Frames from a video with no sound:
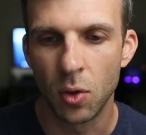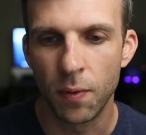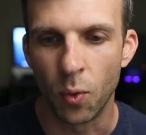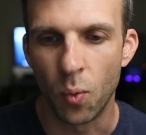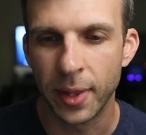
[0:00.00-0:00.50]

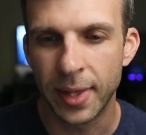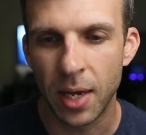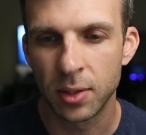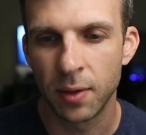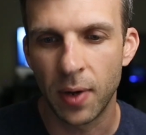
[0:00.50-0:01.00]
for
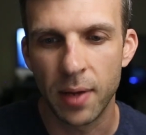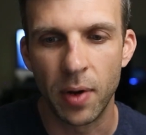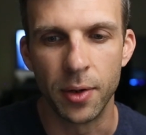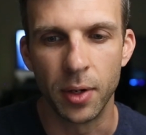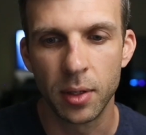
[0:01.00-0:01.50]

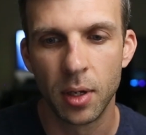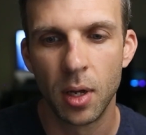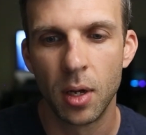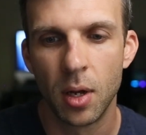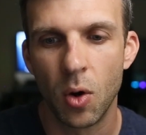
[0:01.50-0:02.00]
$1,500
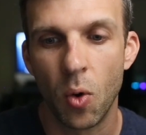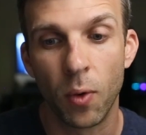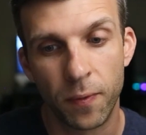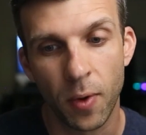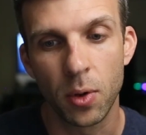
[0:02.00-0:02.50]
or
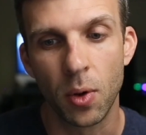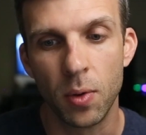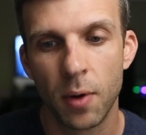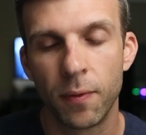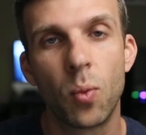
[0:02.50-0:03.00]

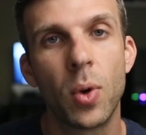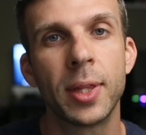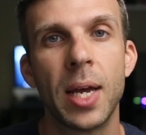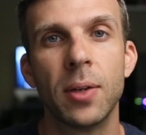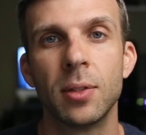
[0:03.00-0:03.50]
photo for
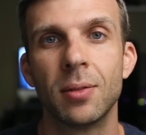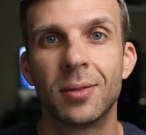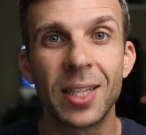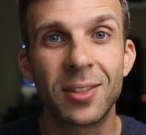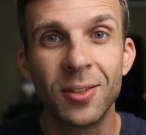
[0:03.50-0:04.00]
$1,000.
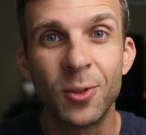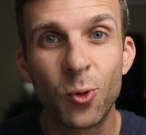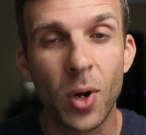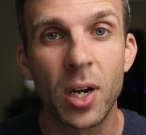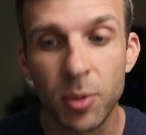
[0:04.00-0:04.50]
That's an
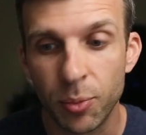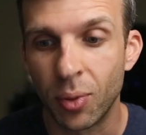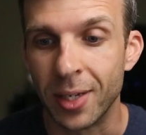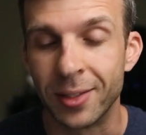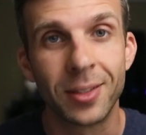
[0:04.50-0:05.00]
incredible
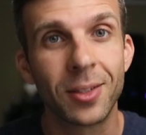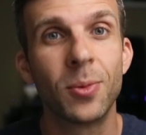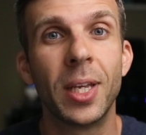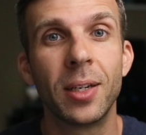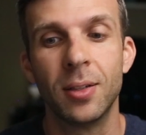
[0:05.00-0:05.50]
price. Let's go
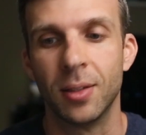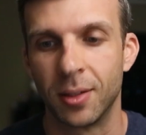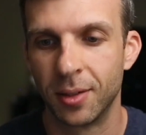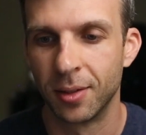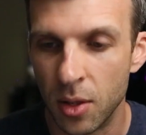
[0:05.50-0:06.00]
take a look.